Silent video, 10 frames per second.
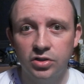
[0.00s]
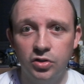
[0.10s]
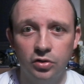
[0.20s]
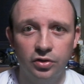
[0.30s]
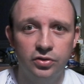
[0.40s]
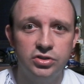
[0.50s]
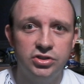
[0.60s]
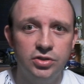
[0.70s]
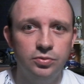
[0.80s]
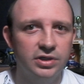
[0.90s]
called the
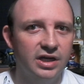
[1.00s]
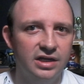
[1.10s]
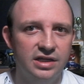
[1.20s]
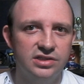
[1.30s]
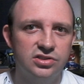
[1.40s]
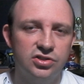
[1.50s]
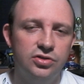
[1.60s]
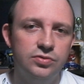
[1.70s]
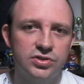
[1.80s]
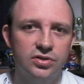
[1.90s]
Duke and his
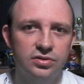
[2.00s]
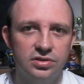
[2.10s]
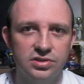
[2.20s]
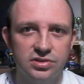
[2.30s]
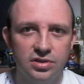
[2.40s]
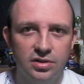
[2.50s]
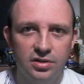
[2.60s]
two sons,